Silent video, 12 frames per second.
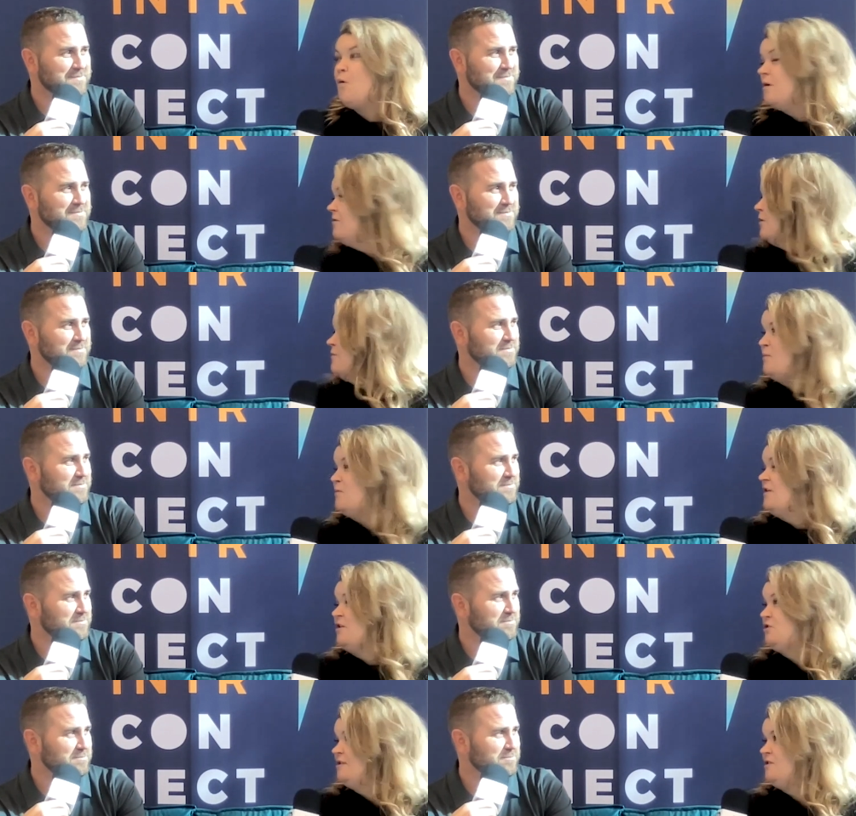Speaker 1: or there are people
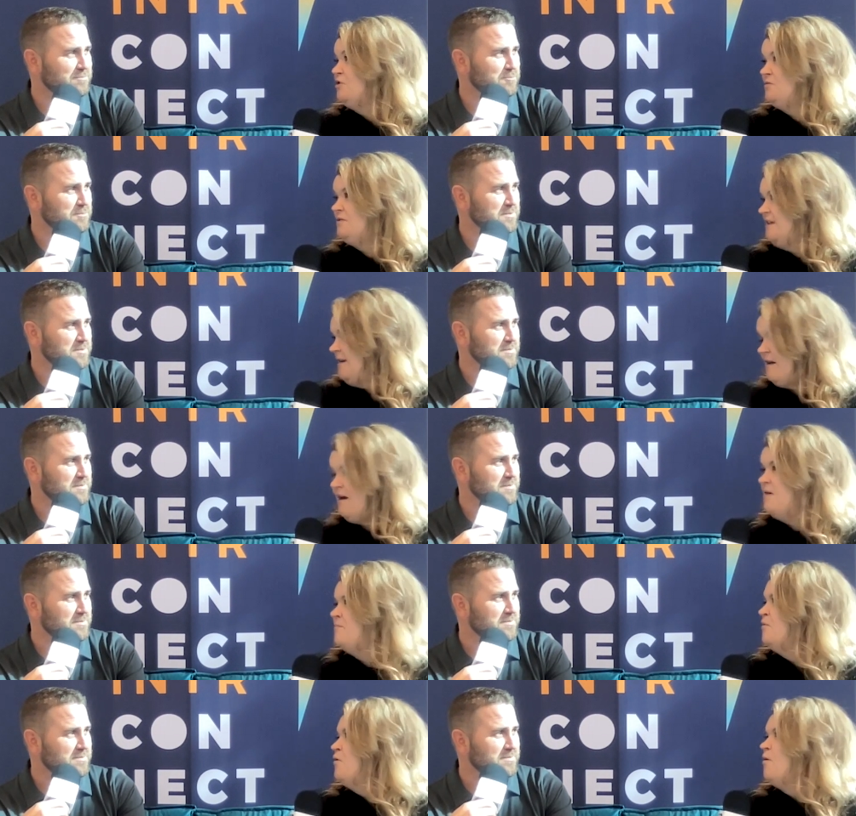that just do
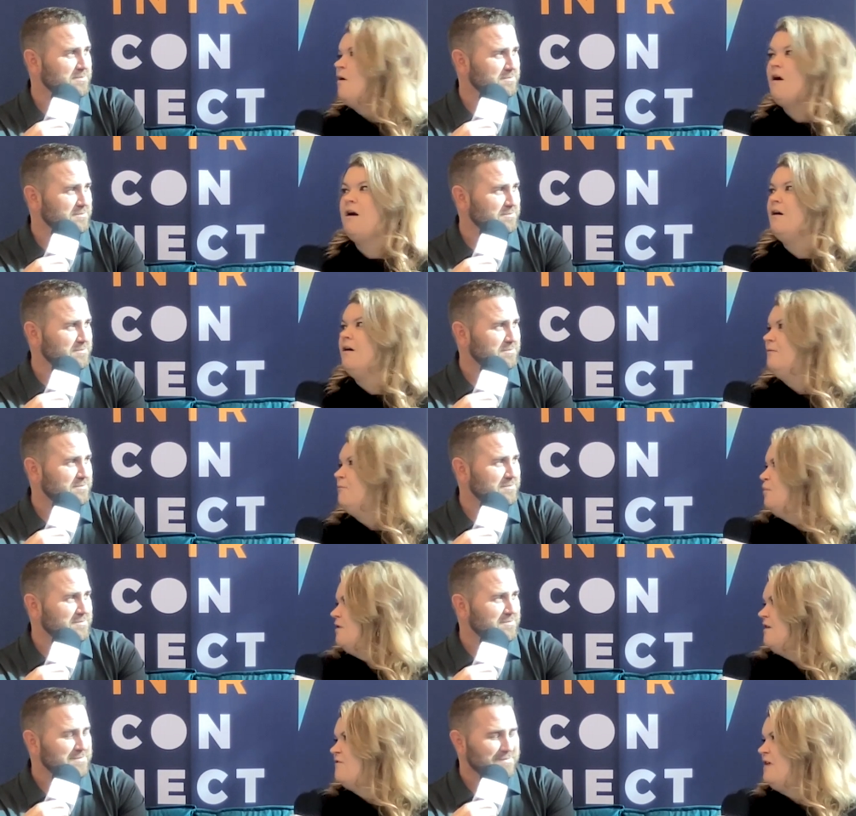TNM or
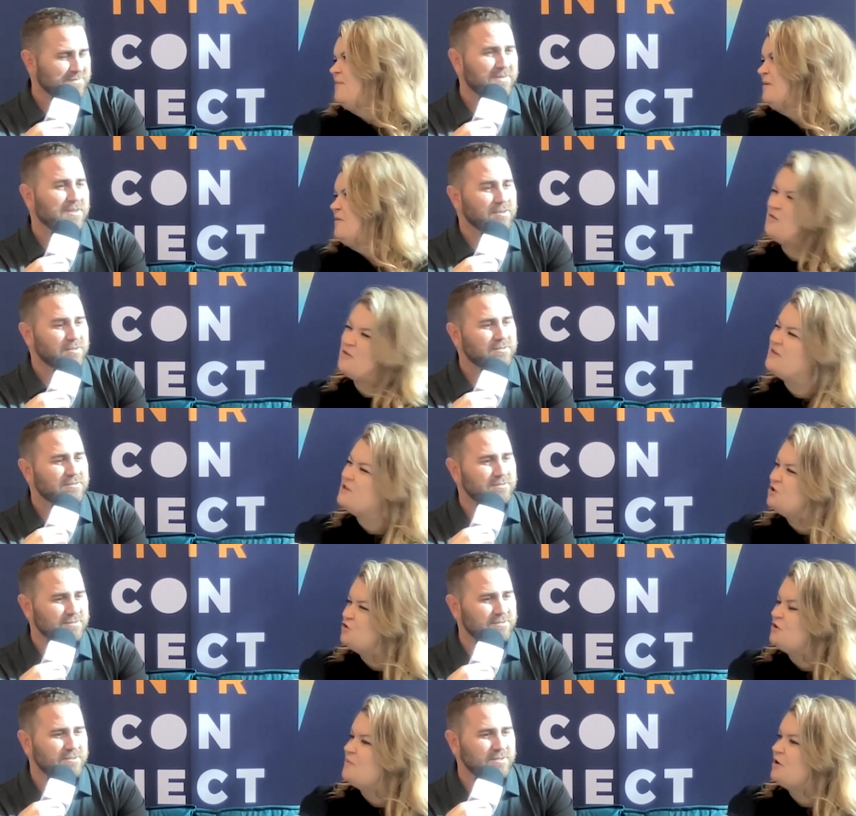whatever that may be although
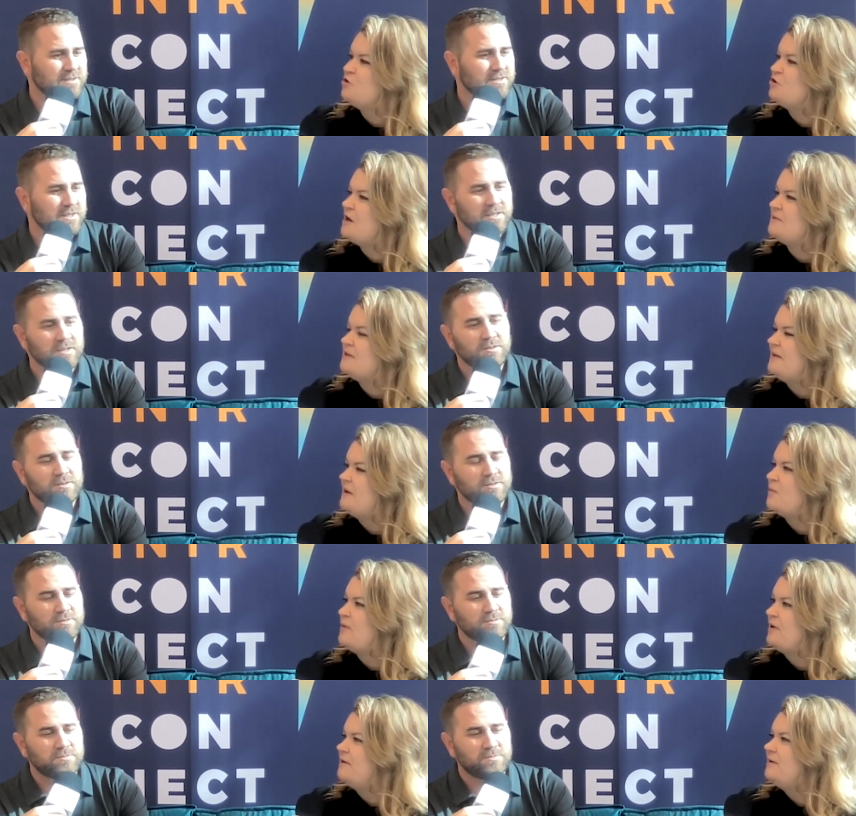that's usually bigger jobs I
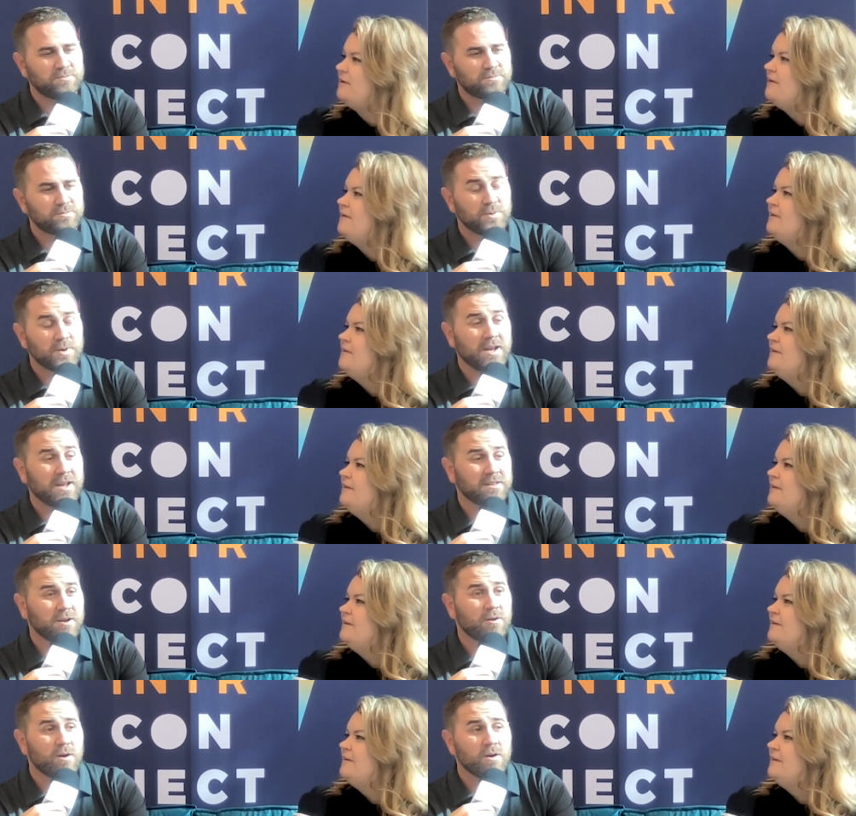think but
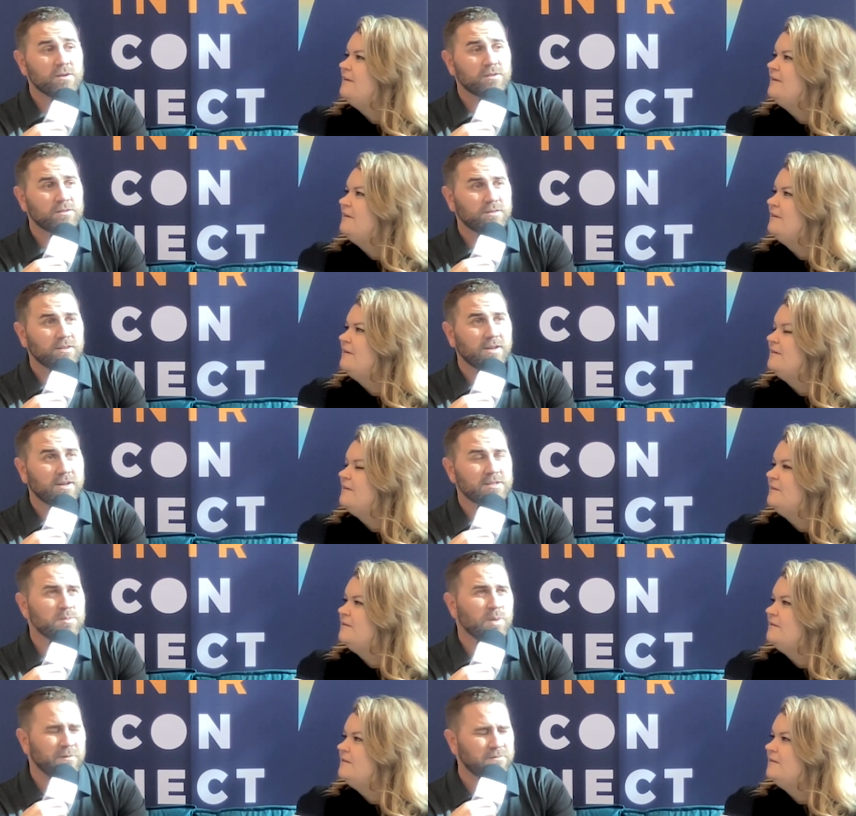
Speaker 2: right there are uh,
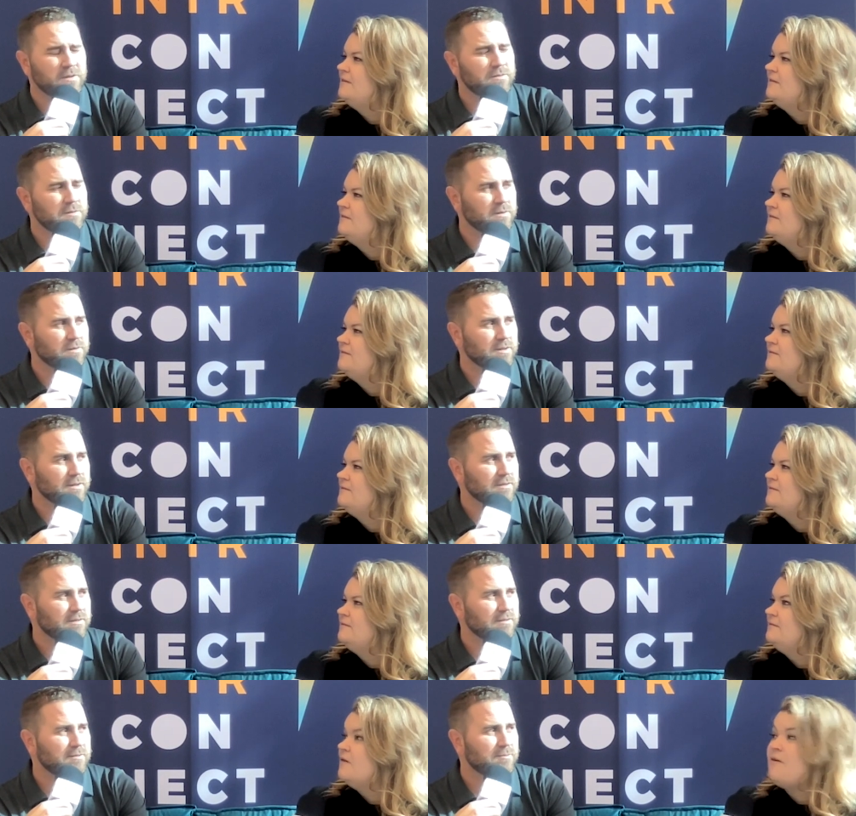it's about 50 50
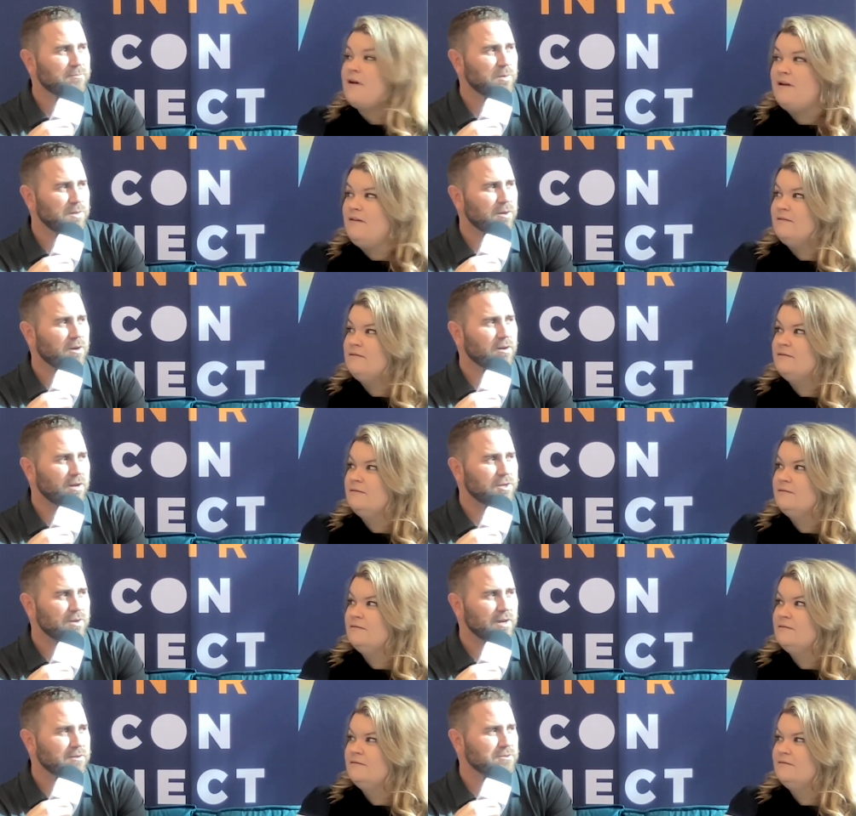okay. with our
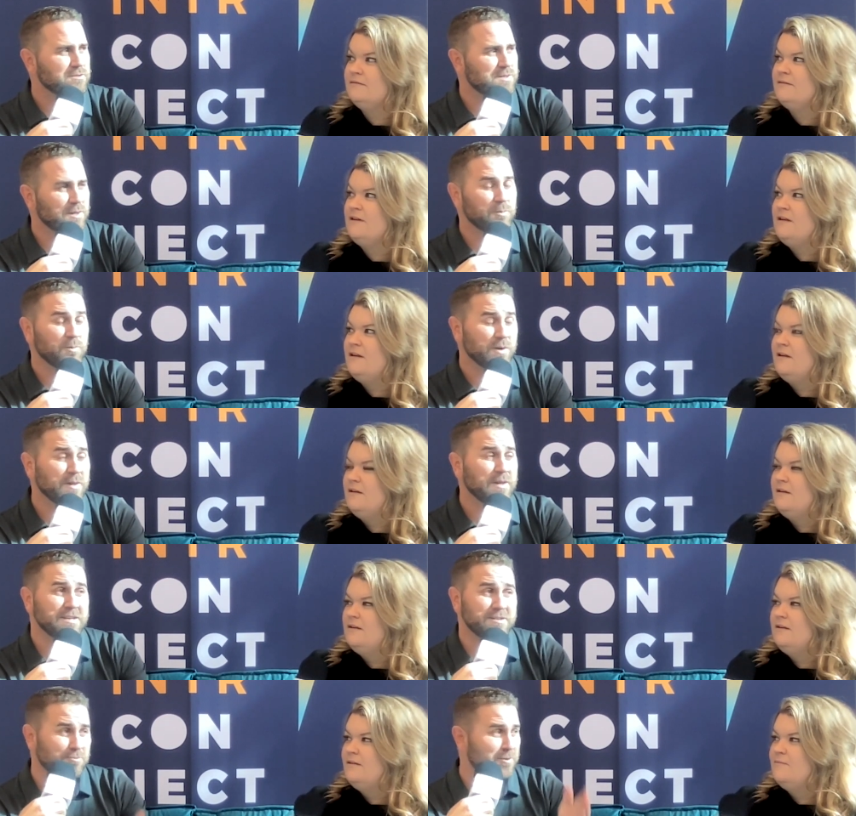contractors. It
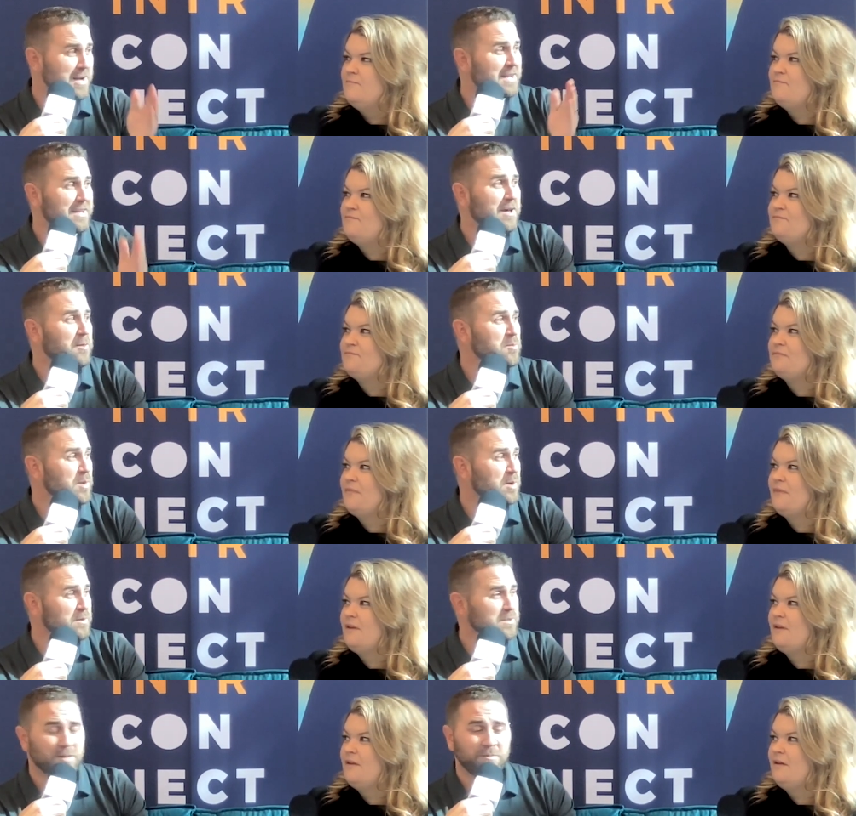really is right down the
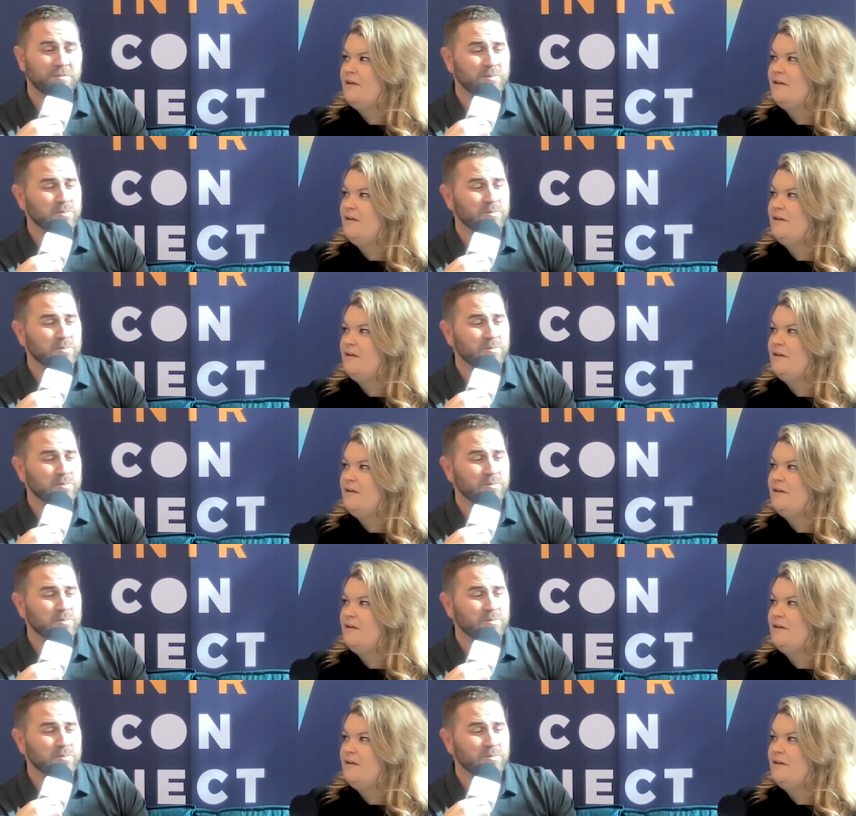middle. Some of